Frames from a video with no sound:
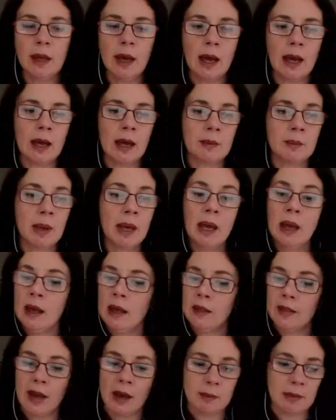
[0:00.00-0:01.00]

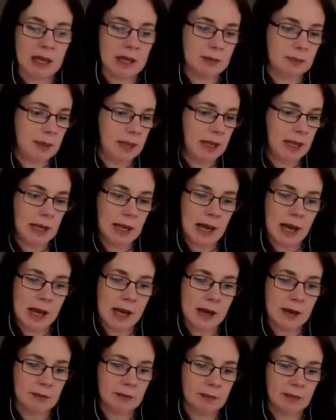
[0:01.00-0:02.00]
That might be
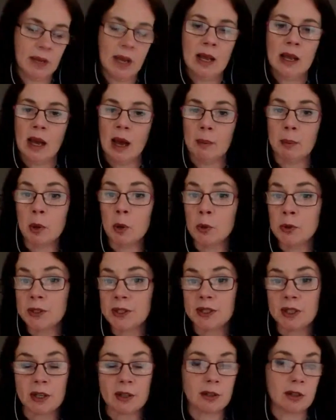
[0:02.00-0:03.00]

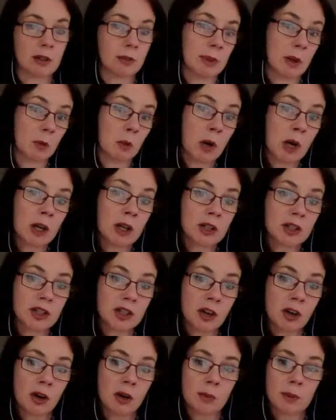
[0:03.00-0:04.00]
poster, it could be a
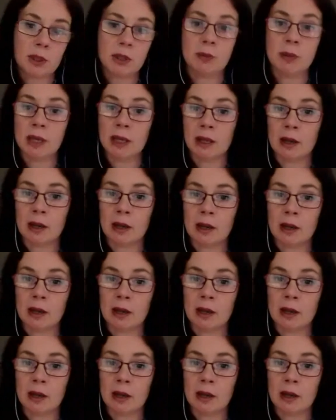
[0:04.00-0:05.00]
workshop, it could be a learning
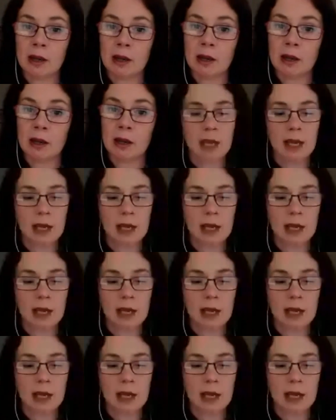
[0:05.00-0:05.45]
resource.